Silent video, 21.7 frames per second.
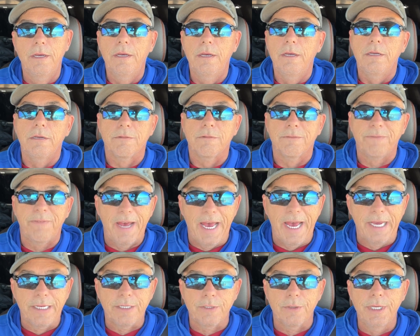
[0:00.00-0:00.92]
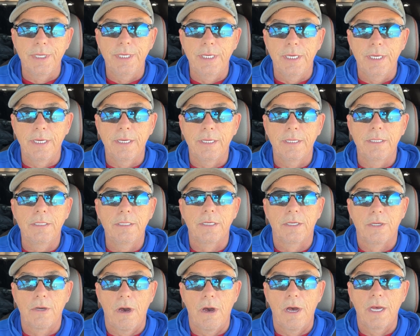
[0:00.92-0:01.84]
You're factoring in the
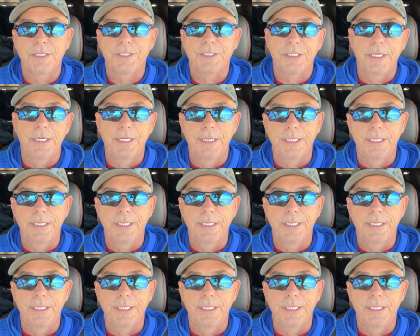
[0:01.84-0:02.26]
cost that